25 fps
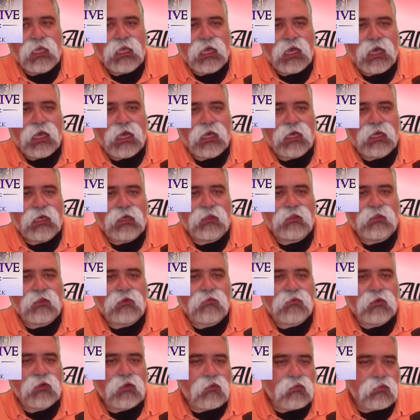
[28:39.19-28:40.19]
The
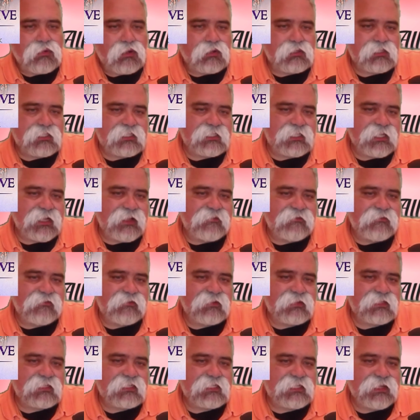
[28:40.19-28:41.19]
real world stuff
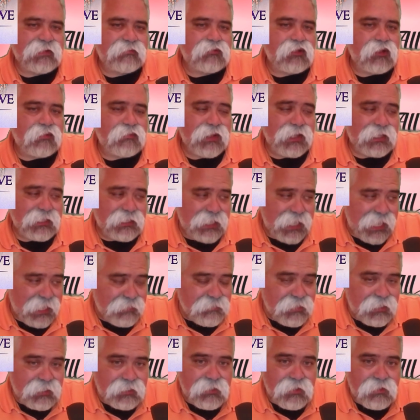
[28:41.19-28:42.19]
stepped on my
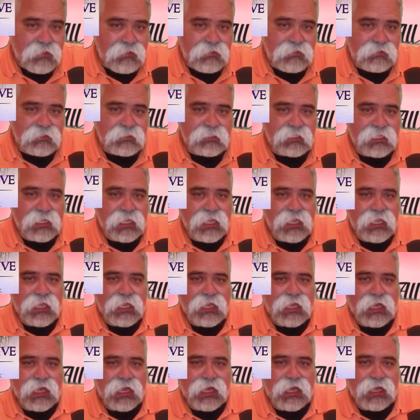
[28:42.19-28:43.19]
gaming toes.
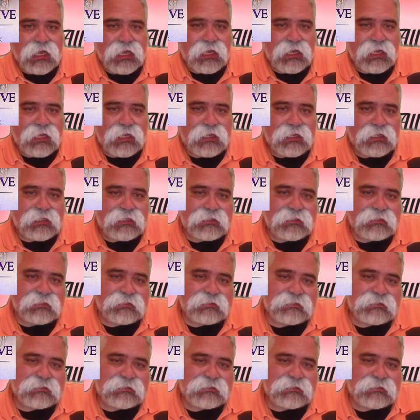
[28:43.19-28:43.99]
So